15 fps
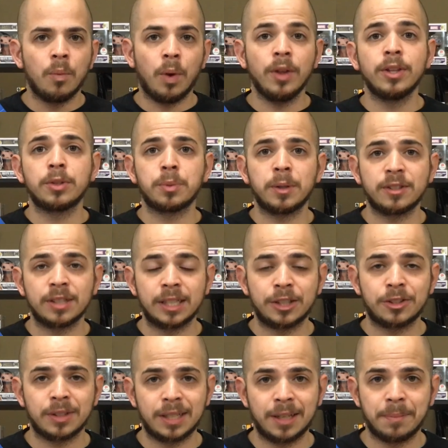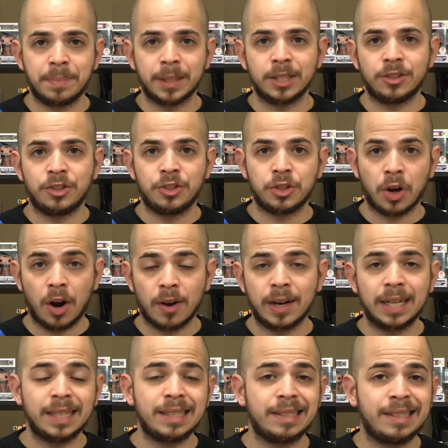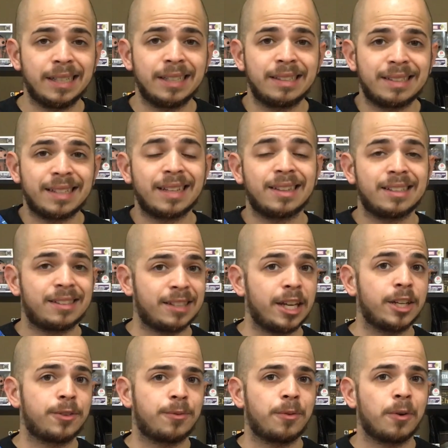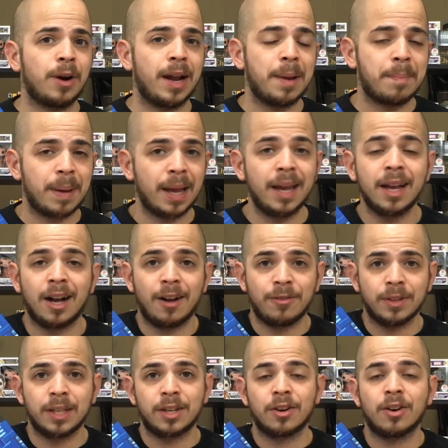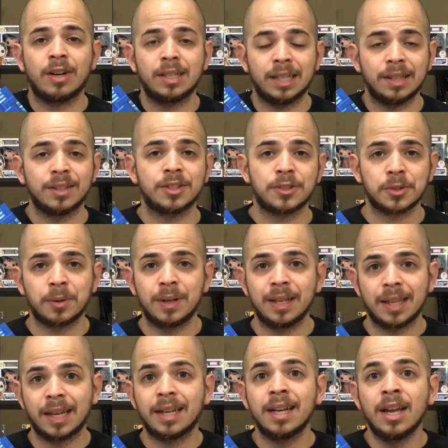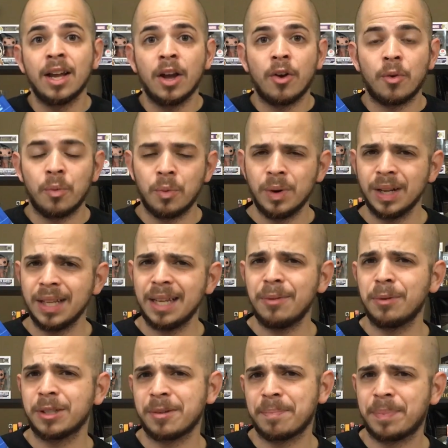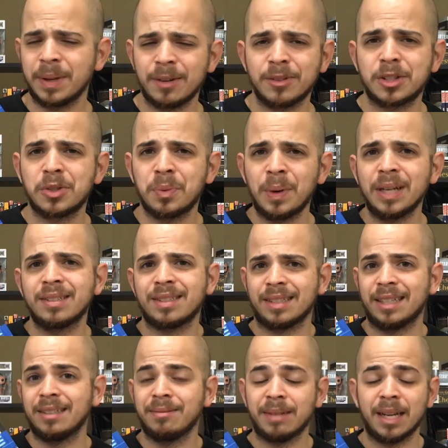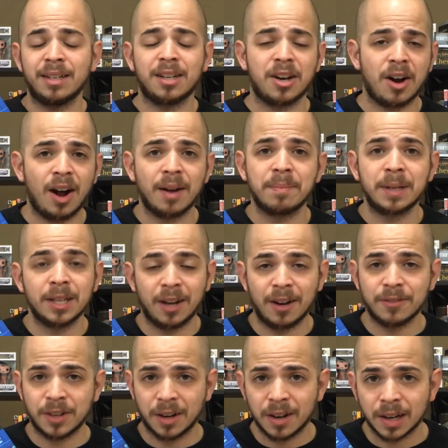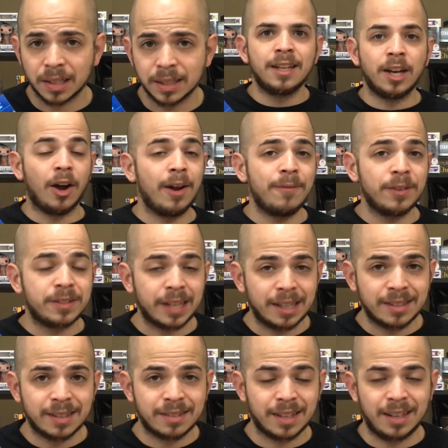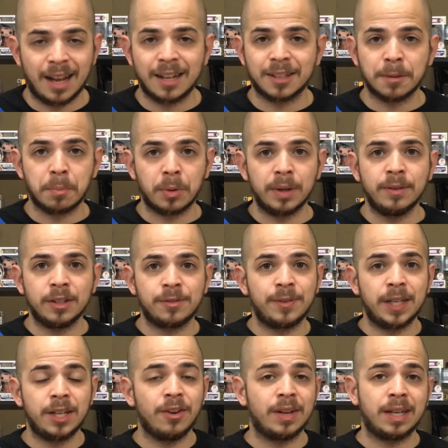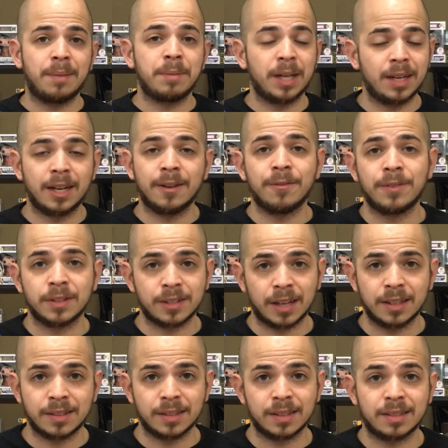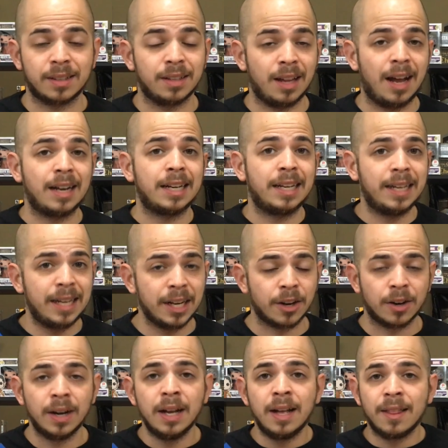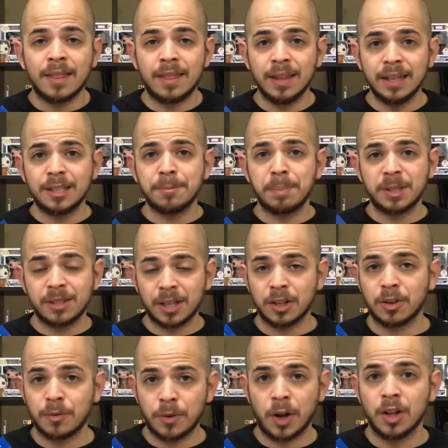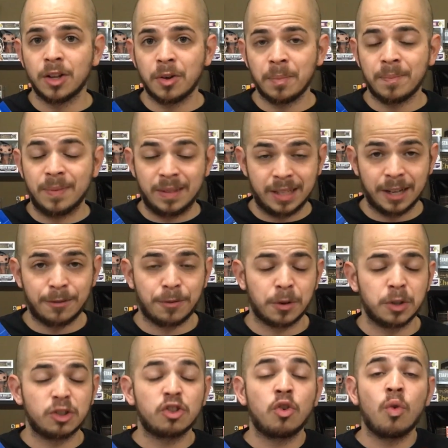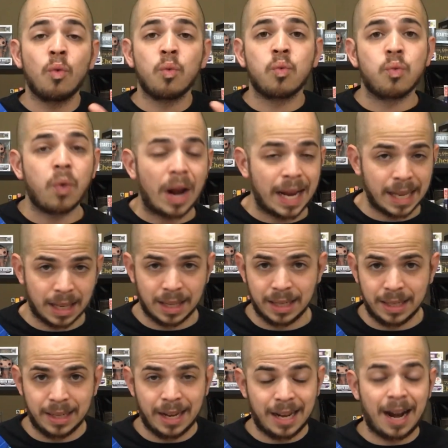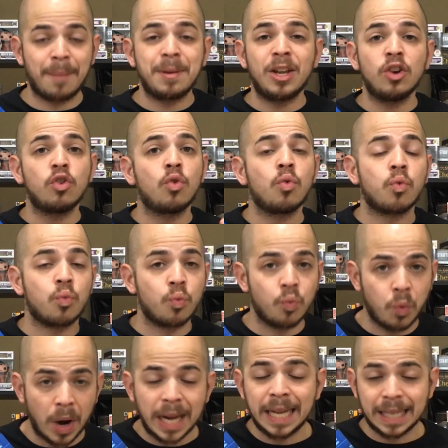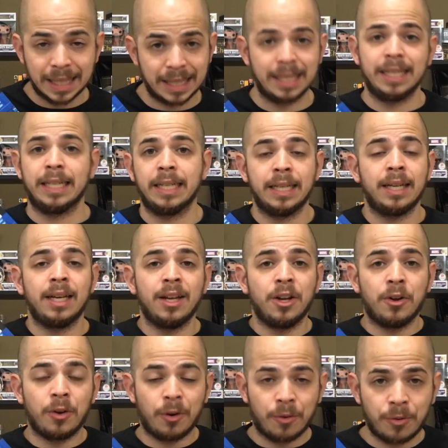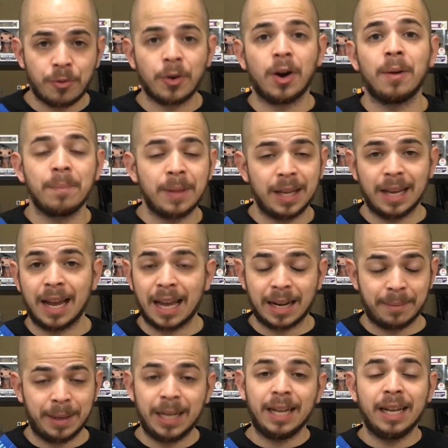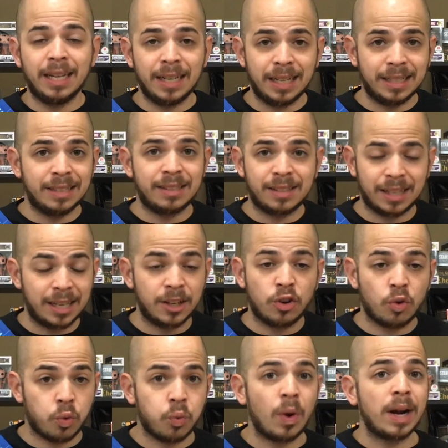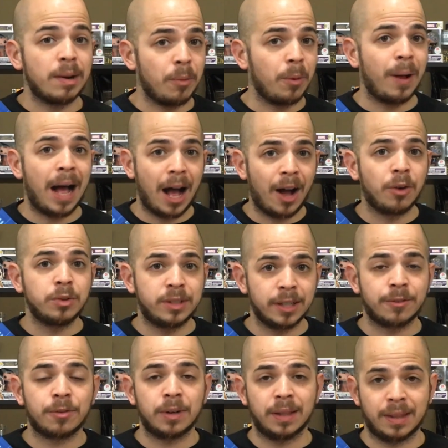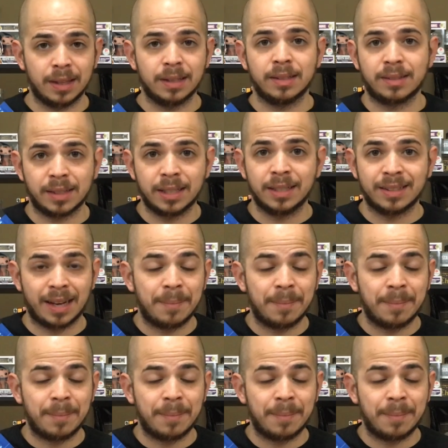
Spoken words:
While this was initially a bit jarring, it does set the stage for a payoff later on in the story that really was a bit of a twist, and it caught me off guard. Now, I emphasized this a lot in the previous video, and I'm gonna emphasize this a lot here. This particular volume differs greatly, and I mean greatly, from the anime. It is incredible how different this is.